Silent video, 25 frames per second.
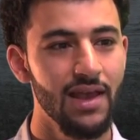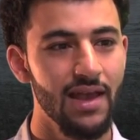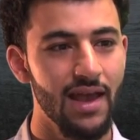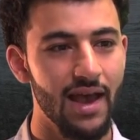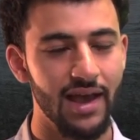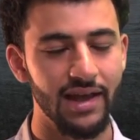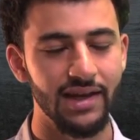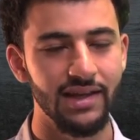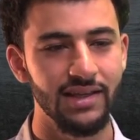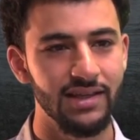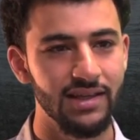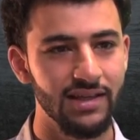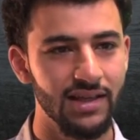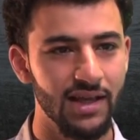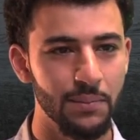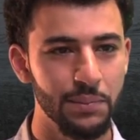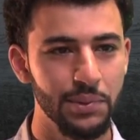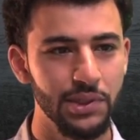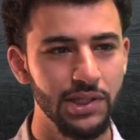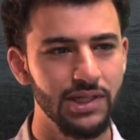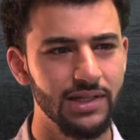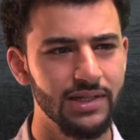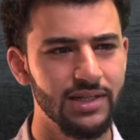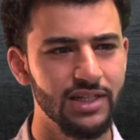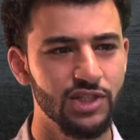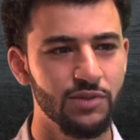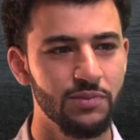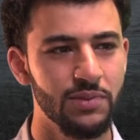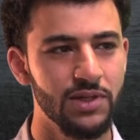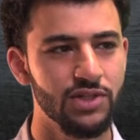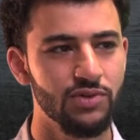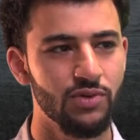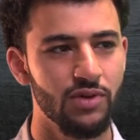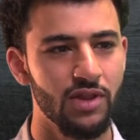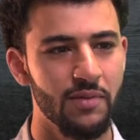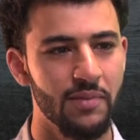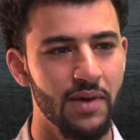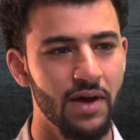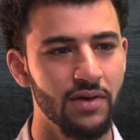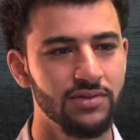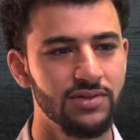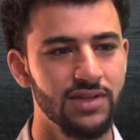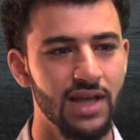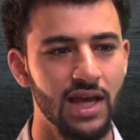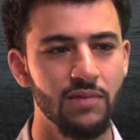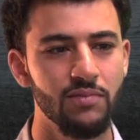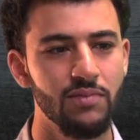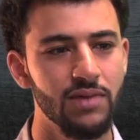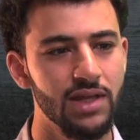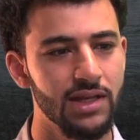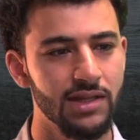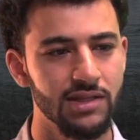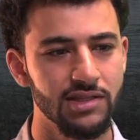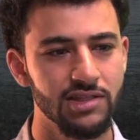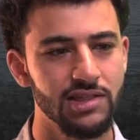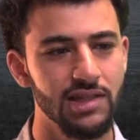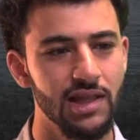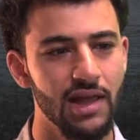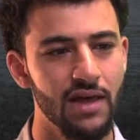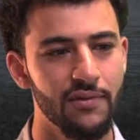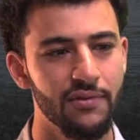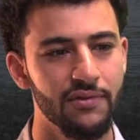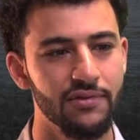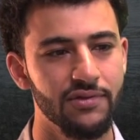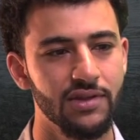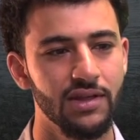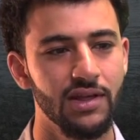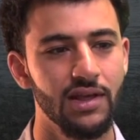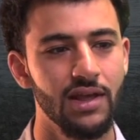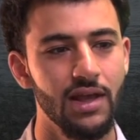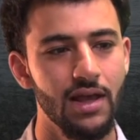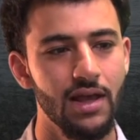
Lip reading: And he completed his speech with about 10 minutes left